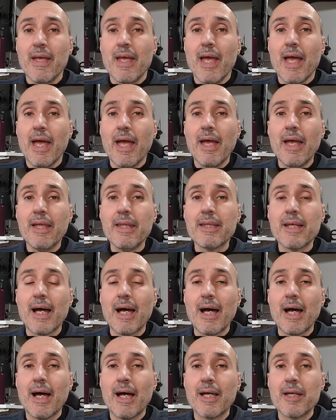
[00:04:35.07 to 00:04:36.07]
and
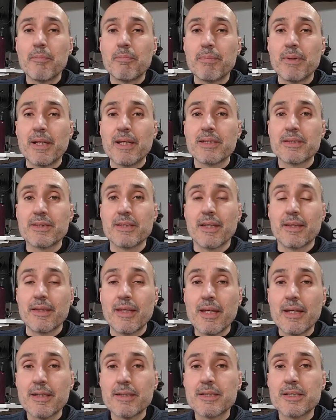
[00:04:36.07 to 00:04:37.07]
I place the
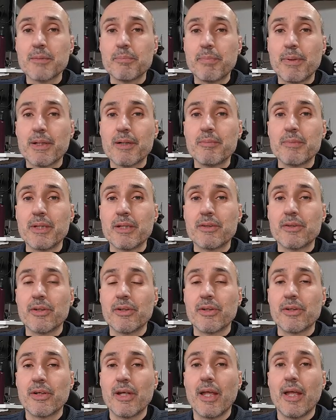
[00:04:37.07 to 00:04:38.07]
text
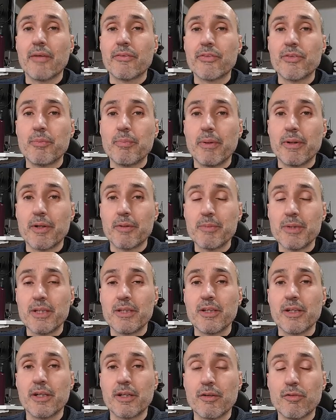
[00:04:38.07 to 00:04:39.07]
parameter as the
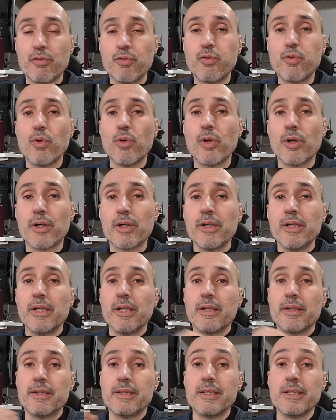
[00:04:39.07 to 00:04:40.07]
parameter for
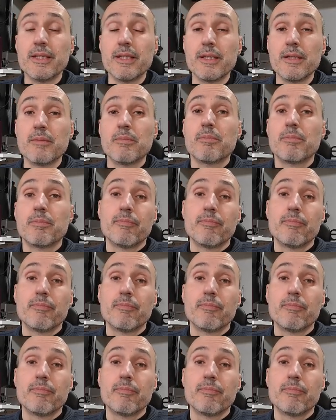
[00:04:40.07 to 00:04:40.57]
the